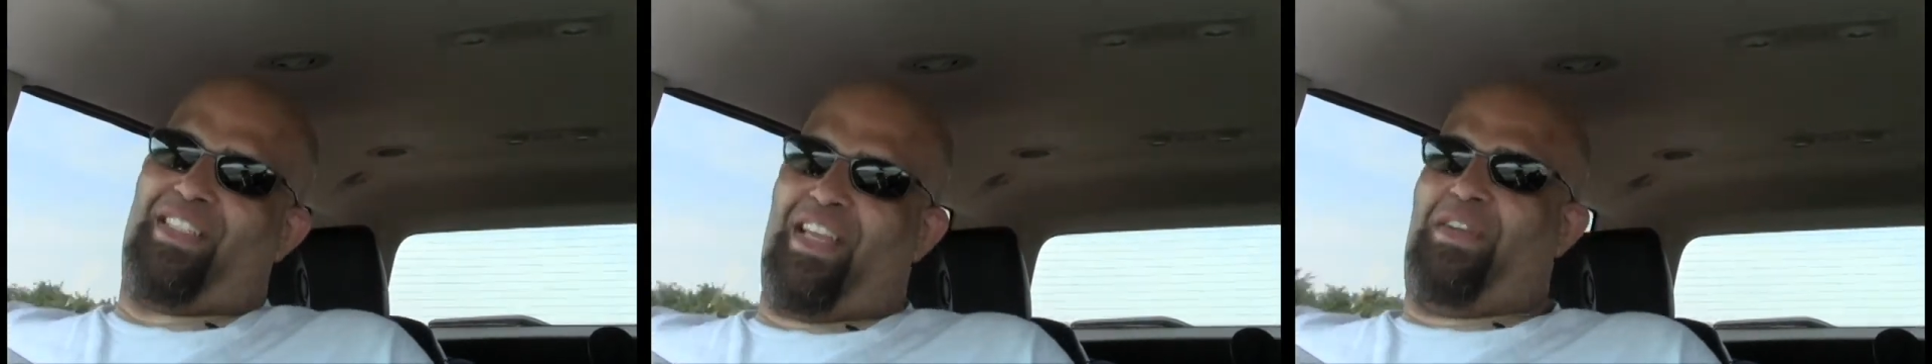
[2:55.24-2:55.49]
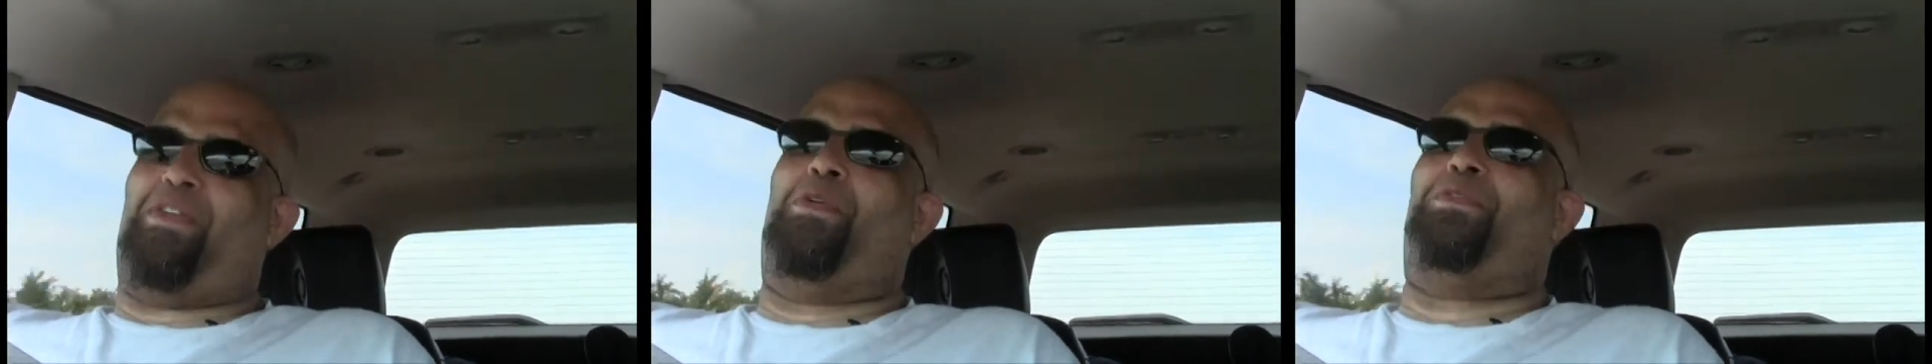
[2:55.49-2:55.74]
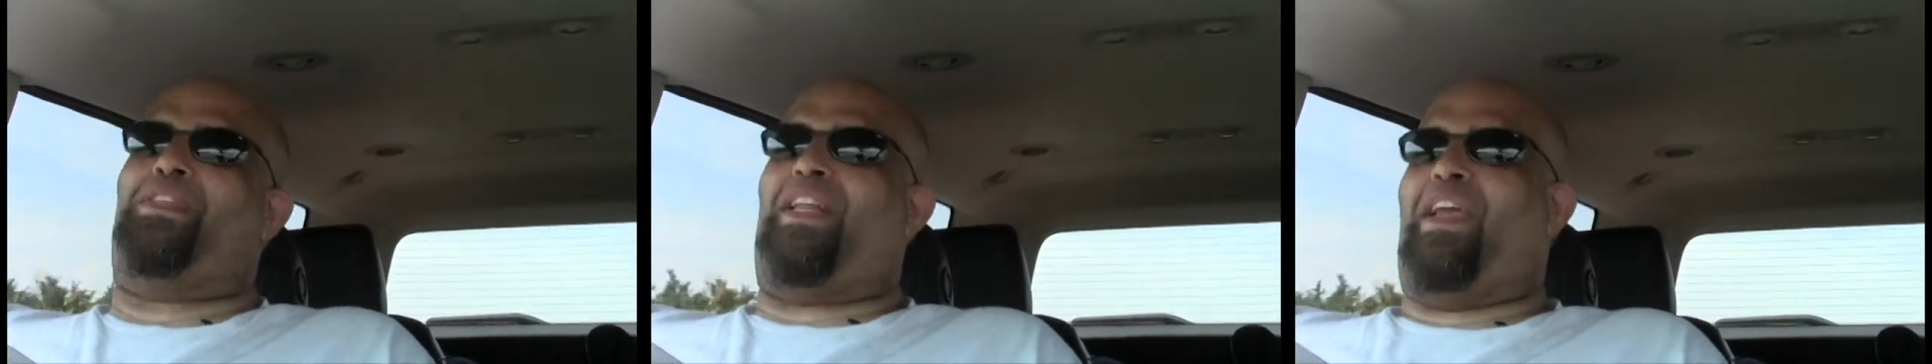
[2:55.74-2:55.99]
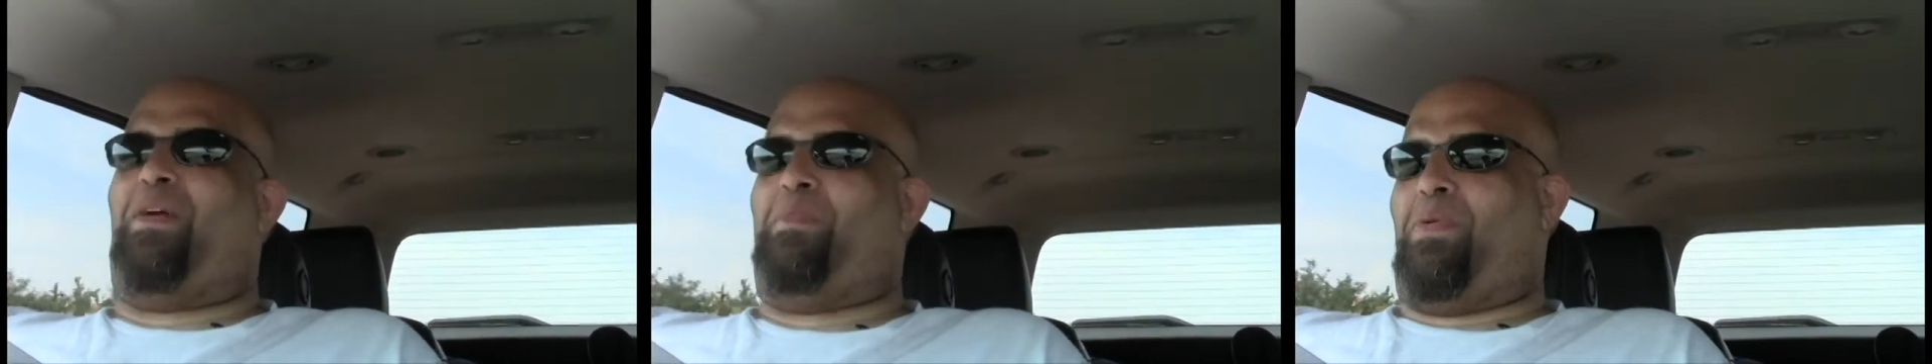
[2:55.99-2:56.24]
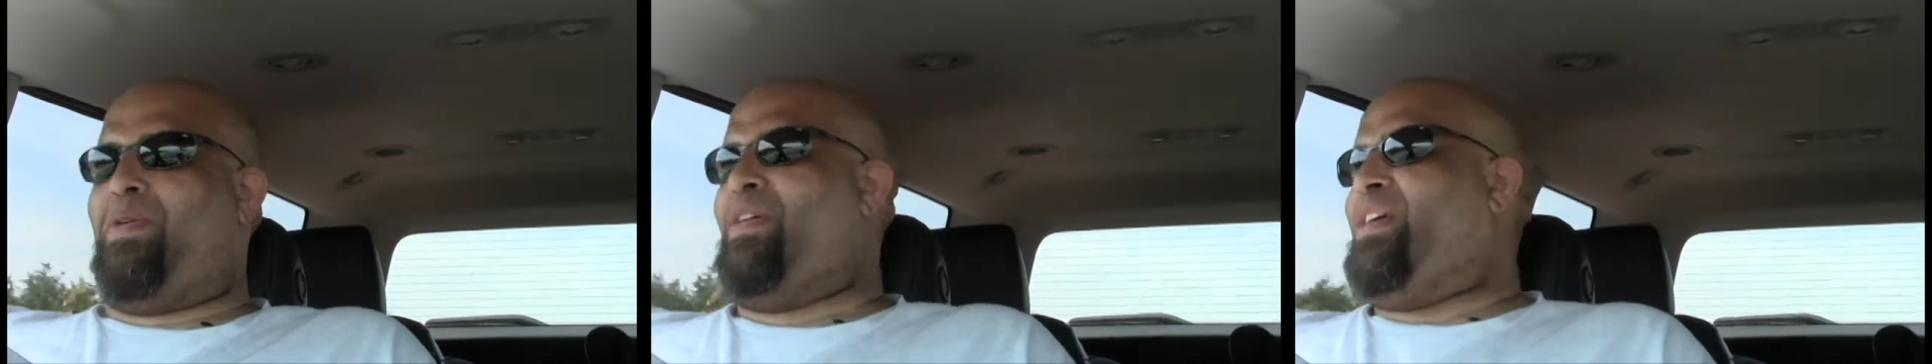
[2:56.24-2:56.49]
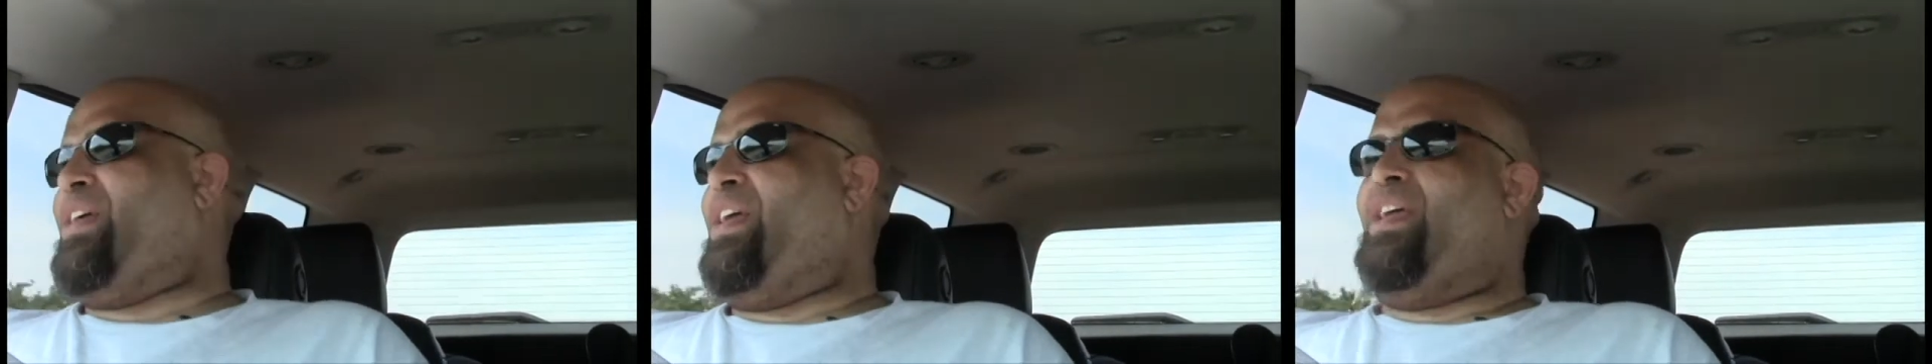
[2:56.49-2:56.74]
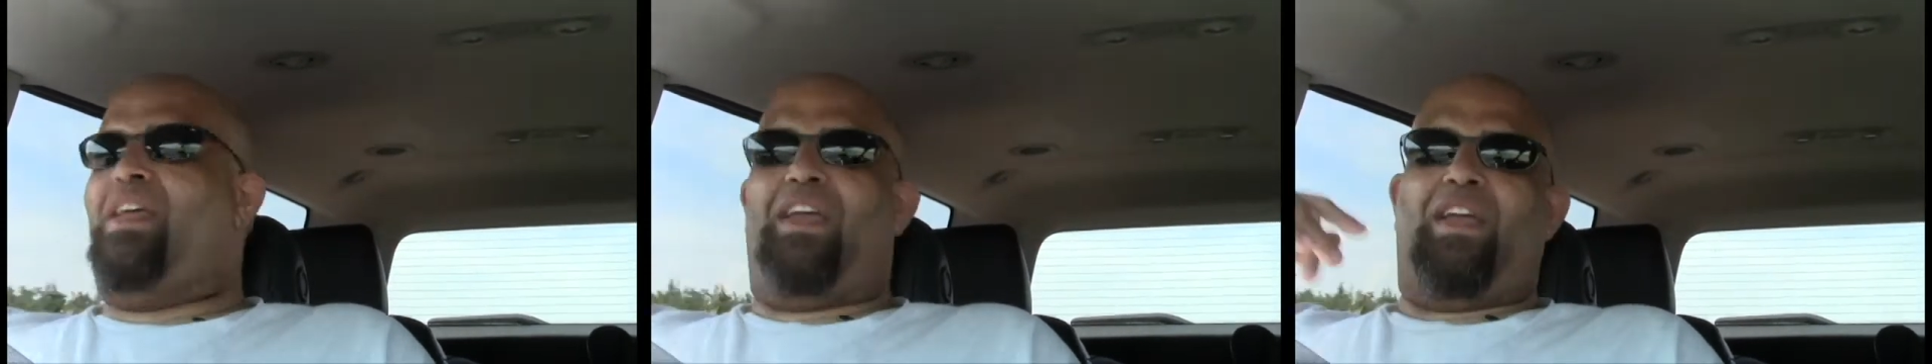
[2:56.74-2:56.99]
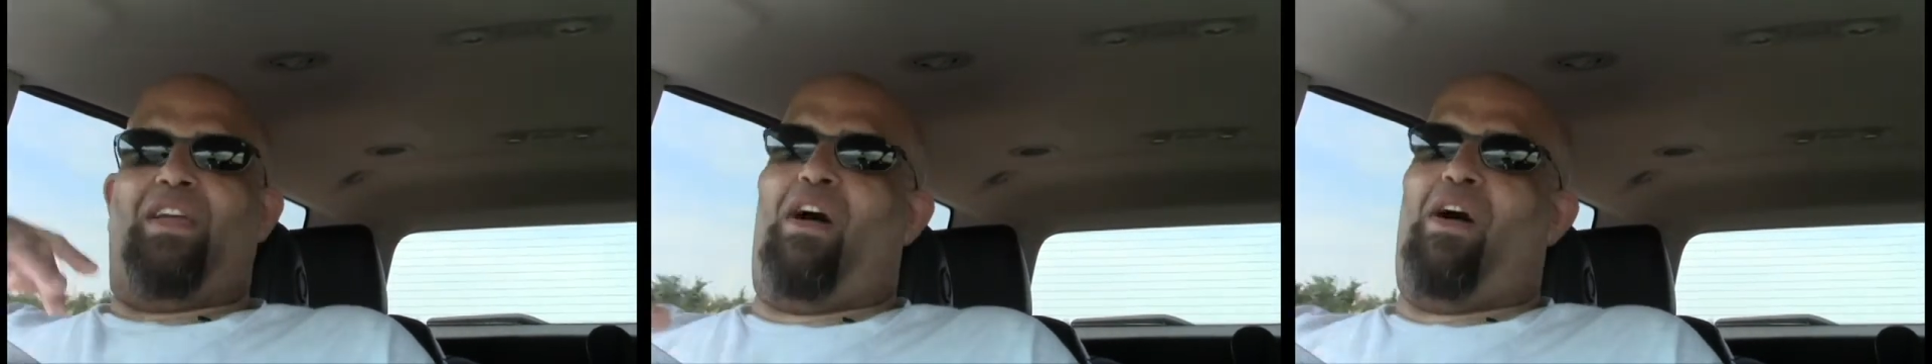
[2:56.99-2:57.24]
day. Going to the airport.
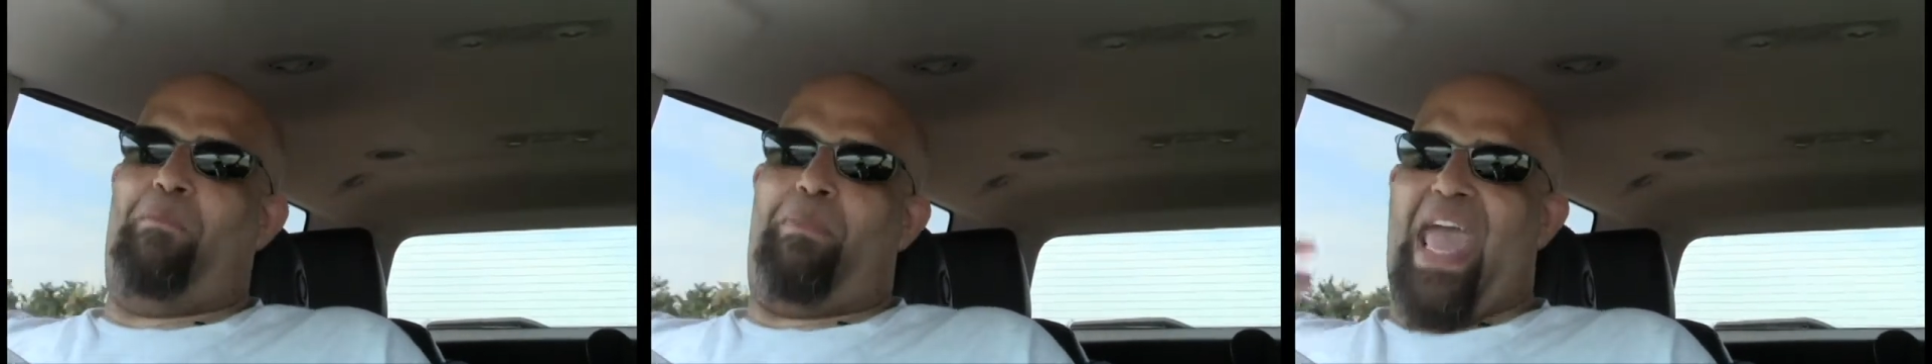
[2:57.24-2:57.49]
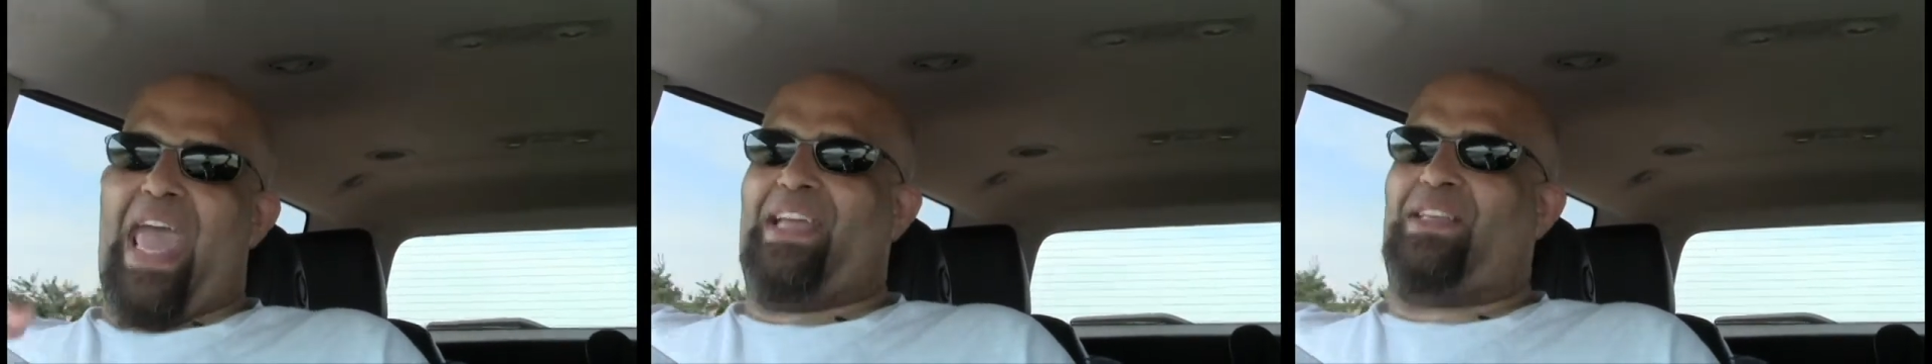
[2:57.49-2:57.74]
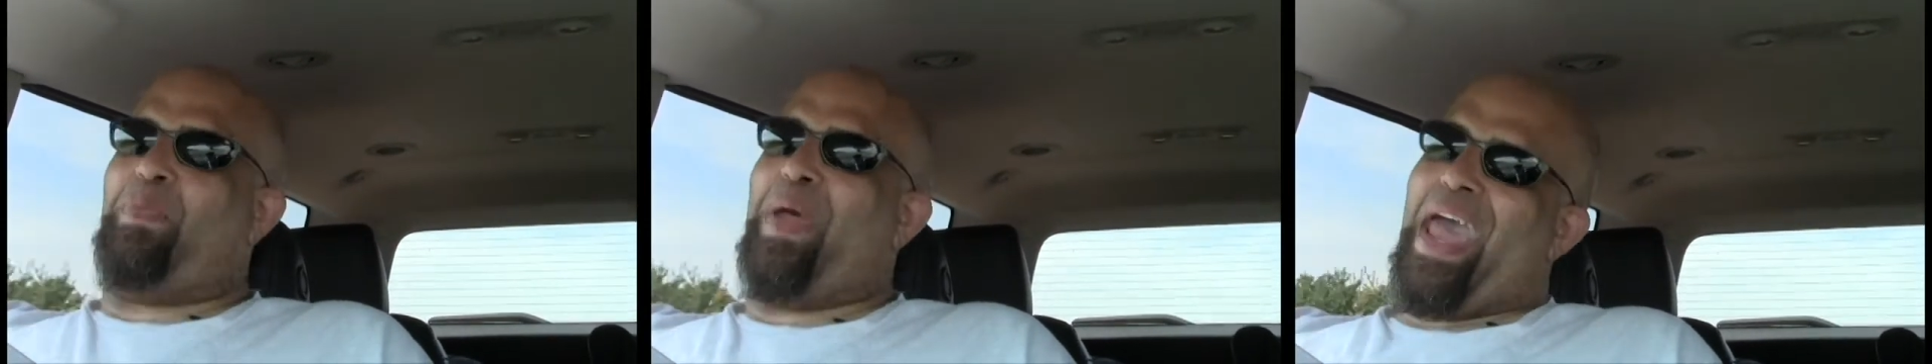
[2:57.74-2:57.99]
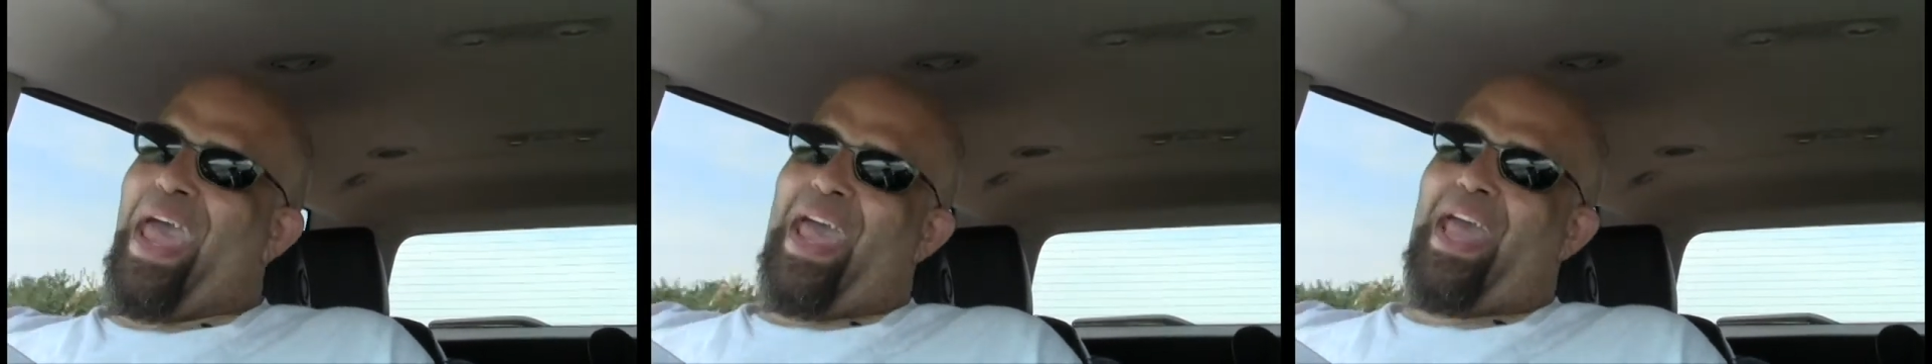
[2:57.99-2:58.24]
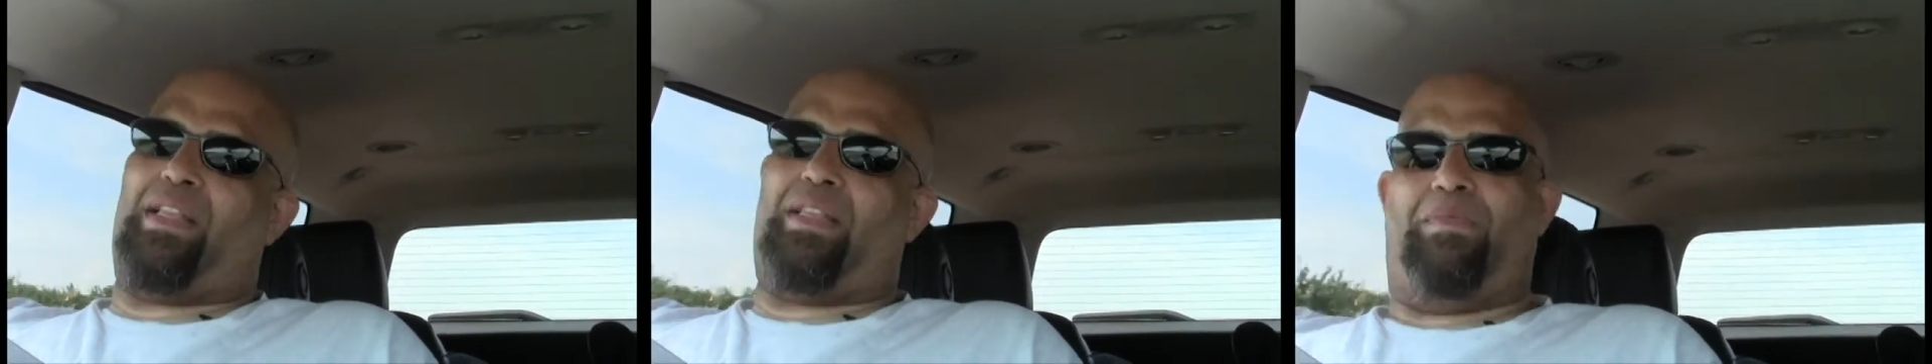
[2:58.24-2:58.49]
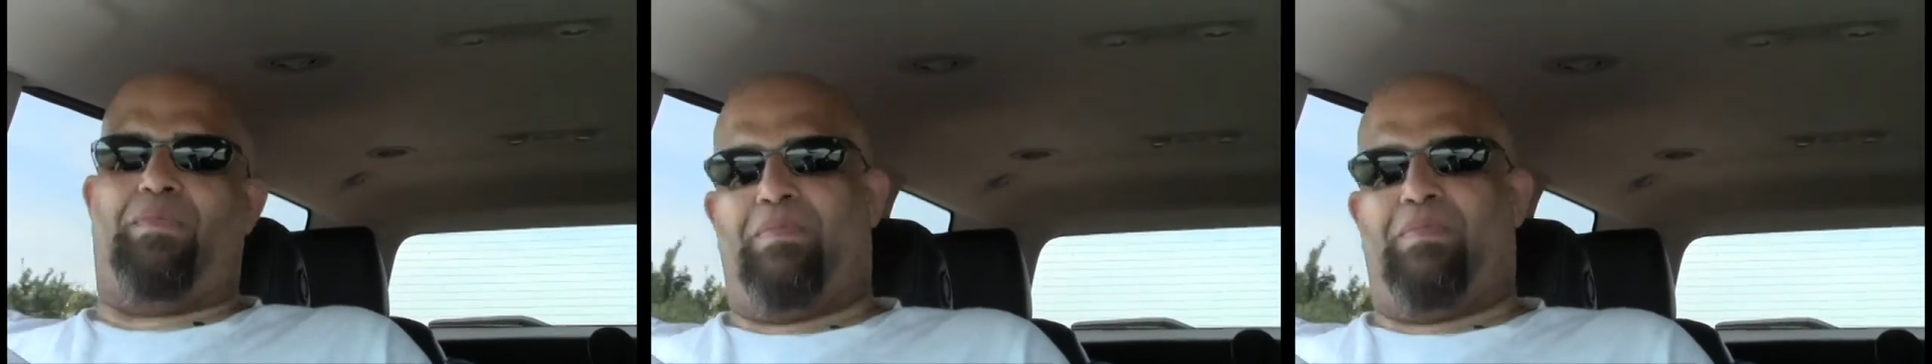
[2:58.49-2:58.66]
All bags packed